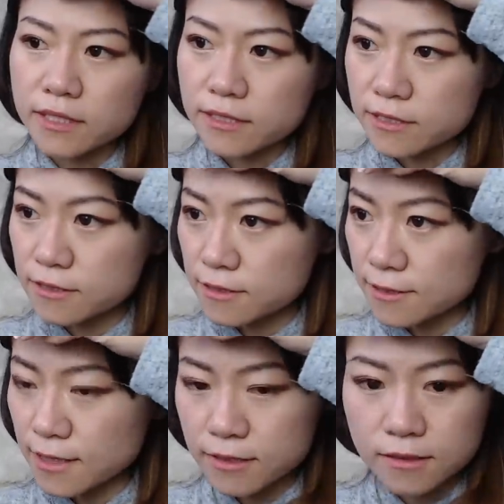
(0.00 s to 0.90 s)
have time to
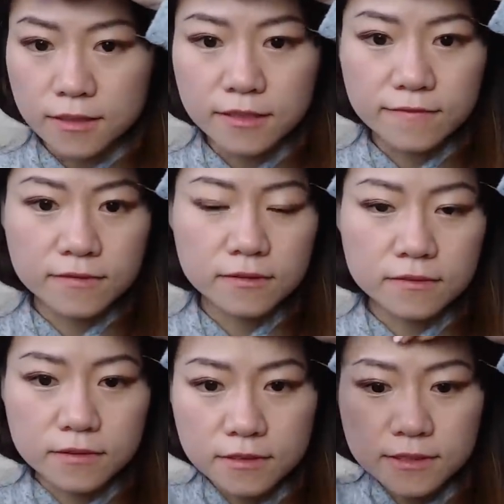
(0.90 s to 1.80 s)
grab brushes.
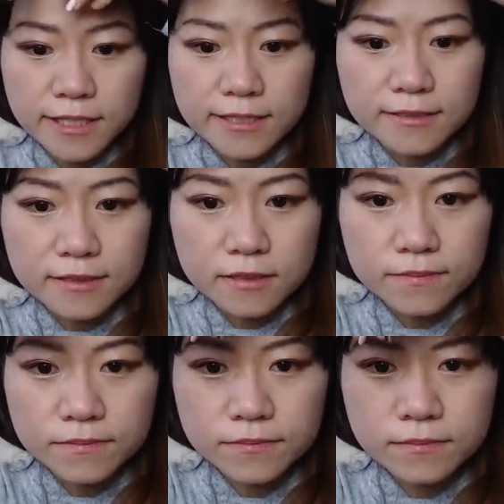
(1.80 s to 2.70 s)
Actually, it's
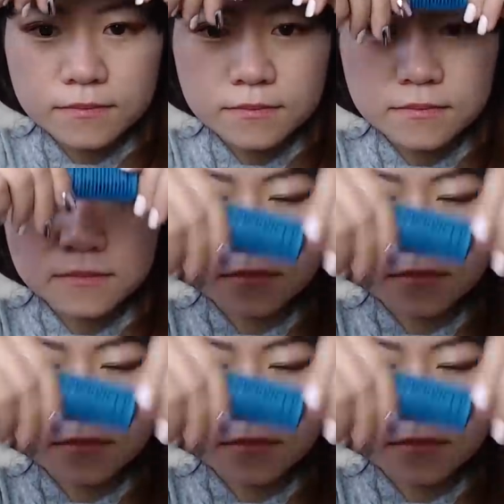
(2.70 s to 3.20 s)
because I